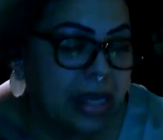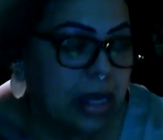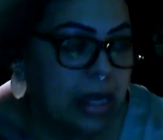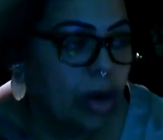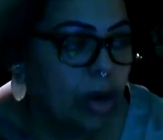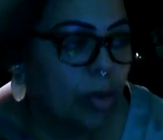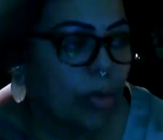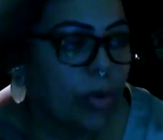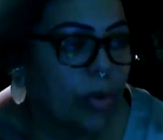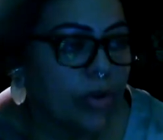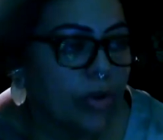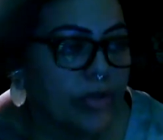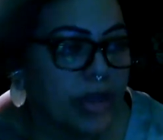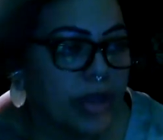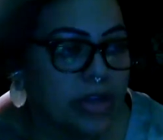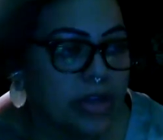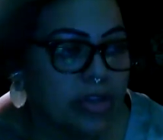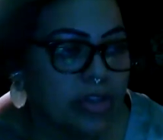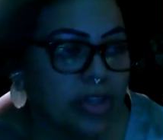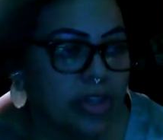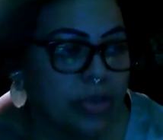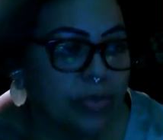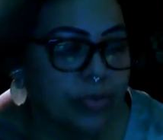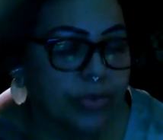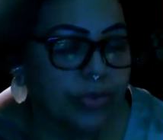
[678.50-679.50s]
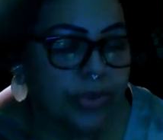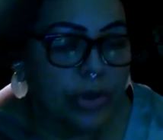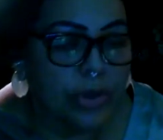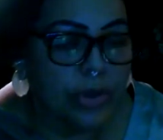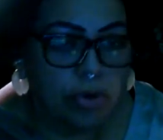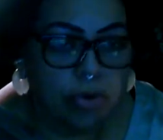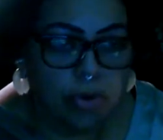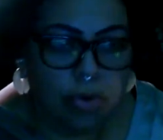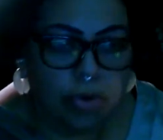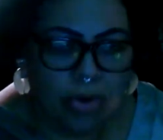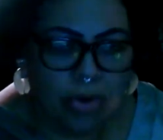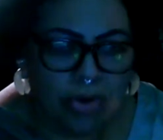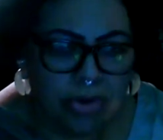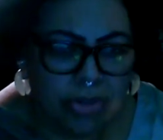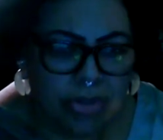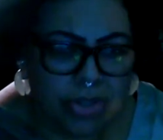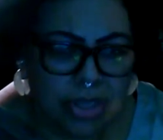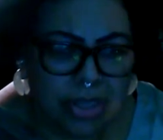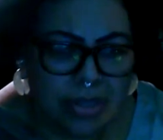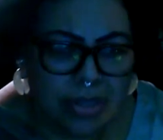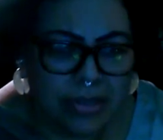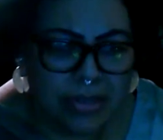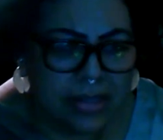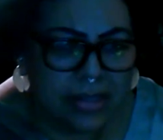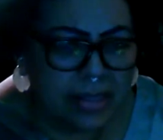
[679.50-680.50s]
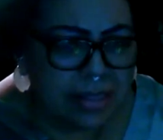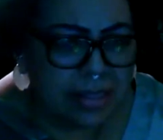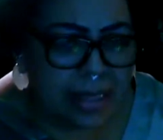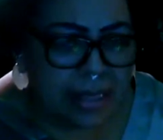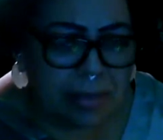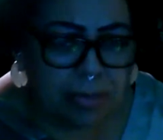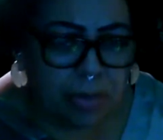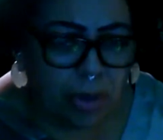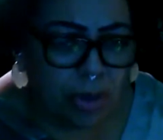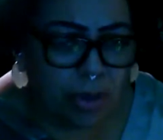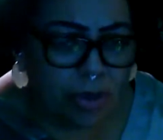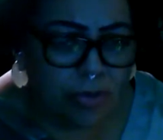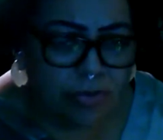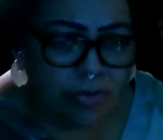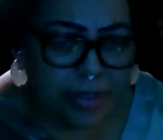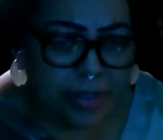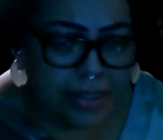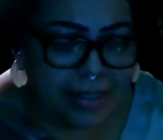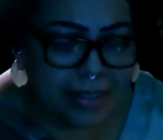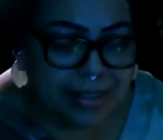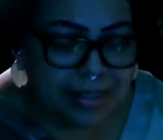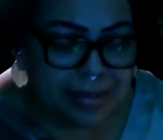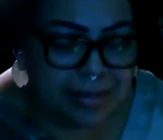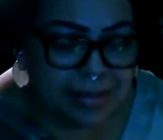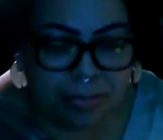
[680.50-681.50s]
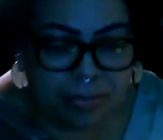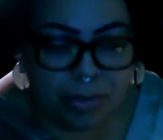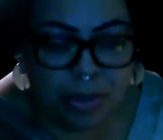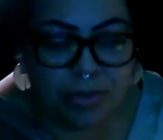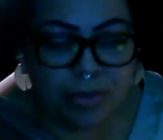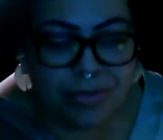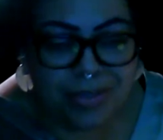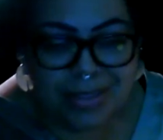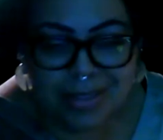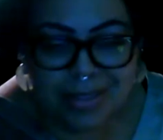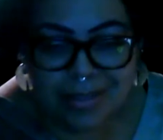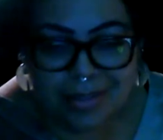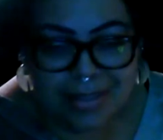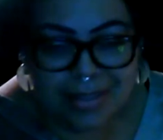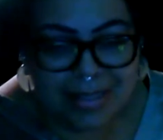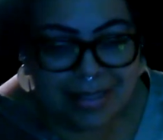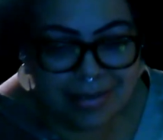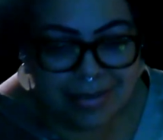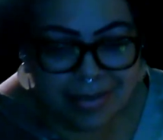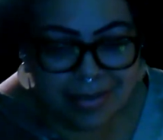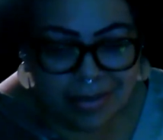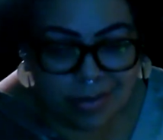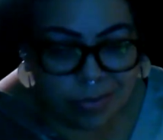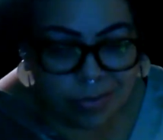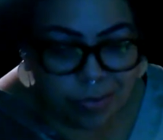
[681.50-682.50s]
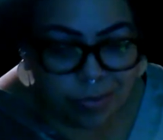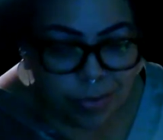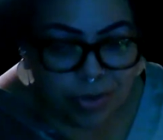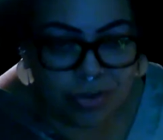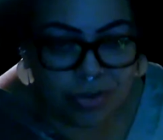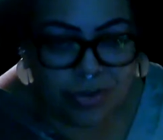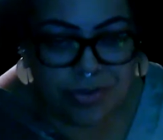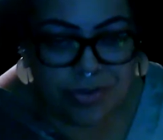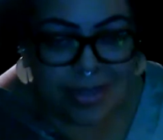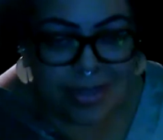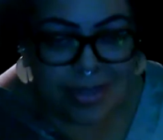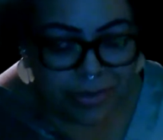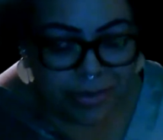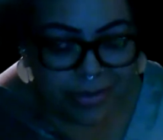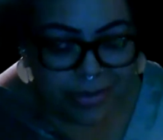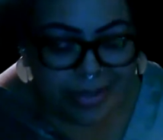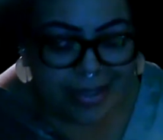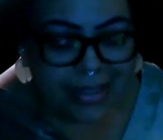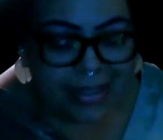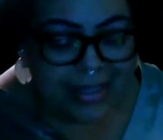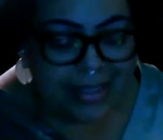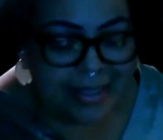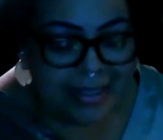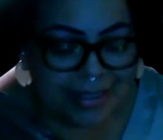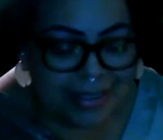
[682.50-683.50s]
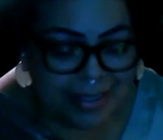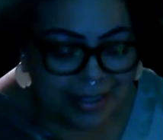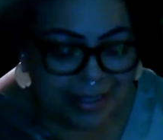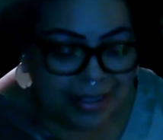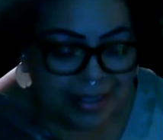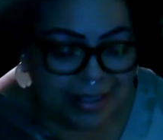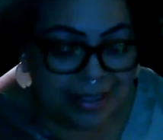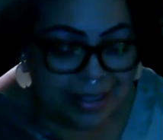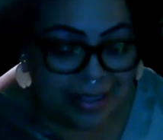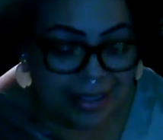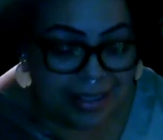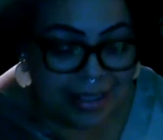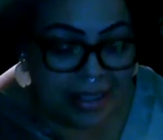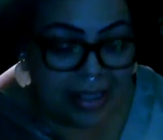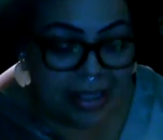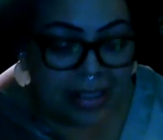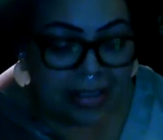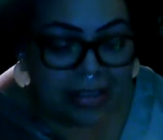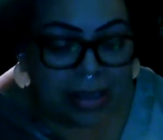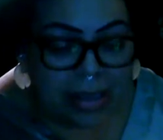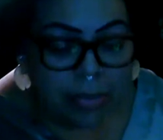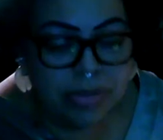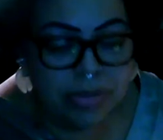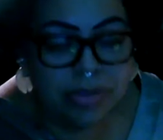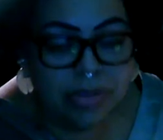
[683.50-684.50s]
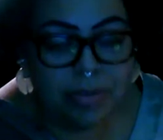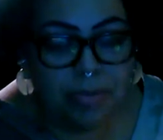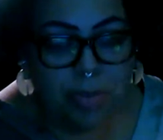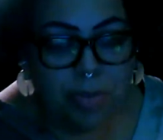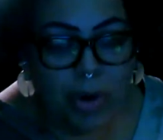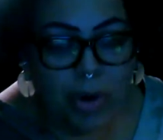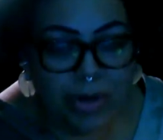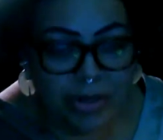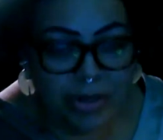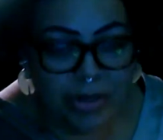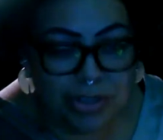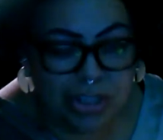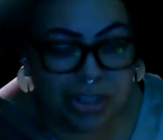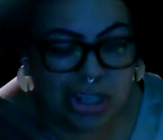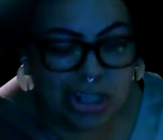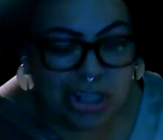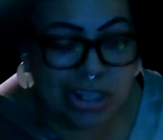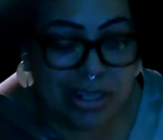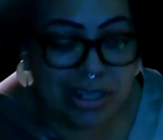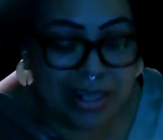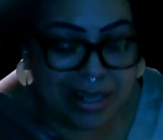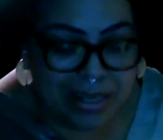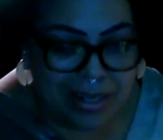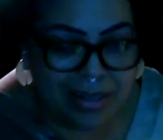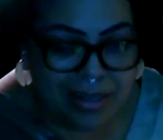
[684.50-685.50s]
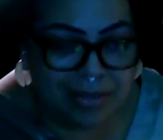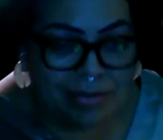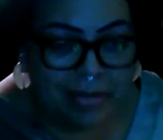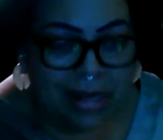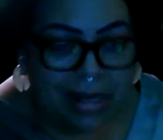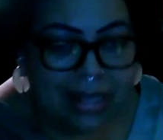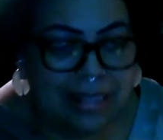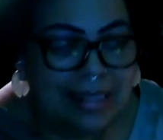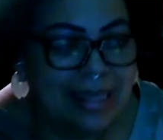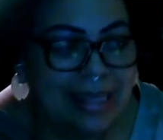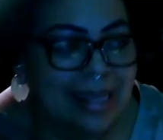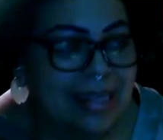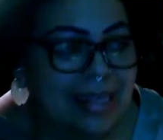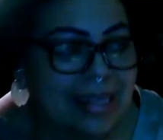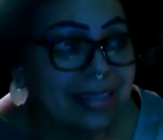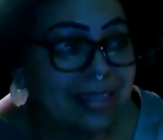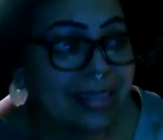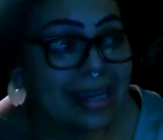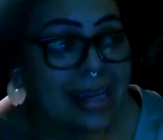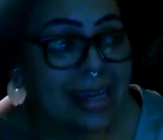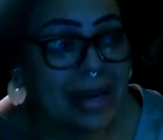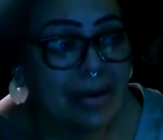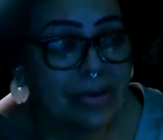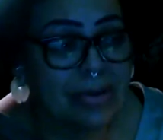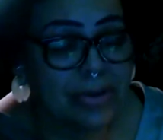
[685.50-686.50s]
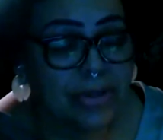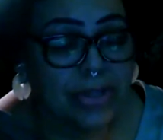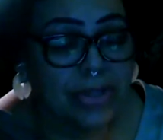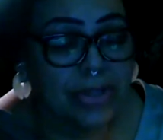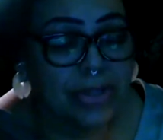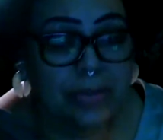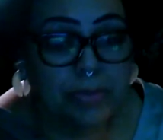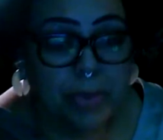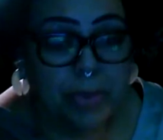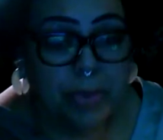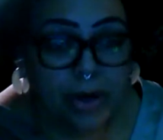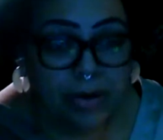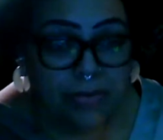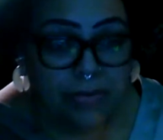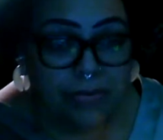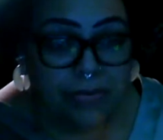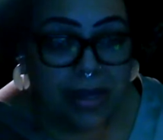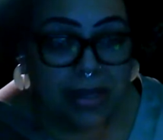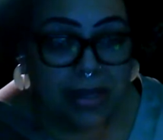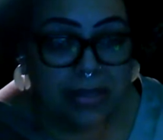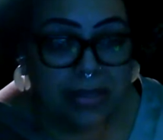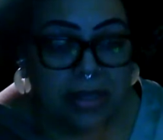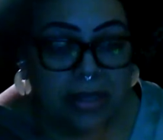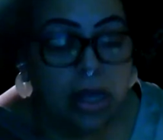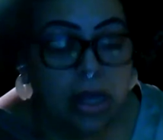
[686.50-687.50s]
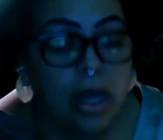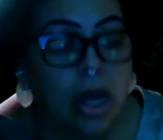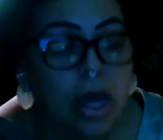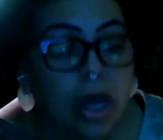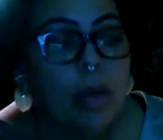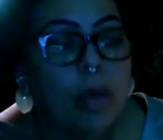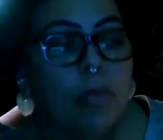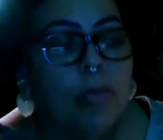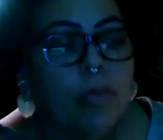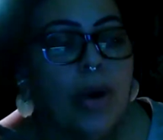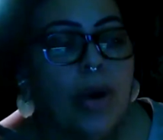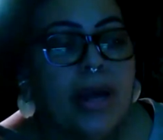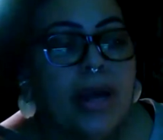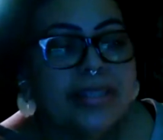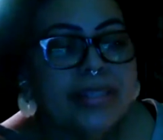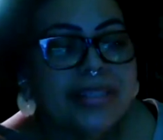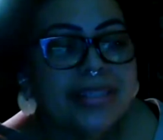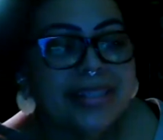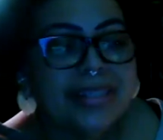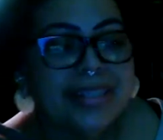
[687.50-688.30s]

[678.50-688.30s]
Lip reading: where like she was all gorgeous and like perfect. I mean, perfect doesn't exist, but just that was the part of the shtick, right? Like, it's like, oh, she's perfect. But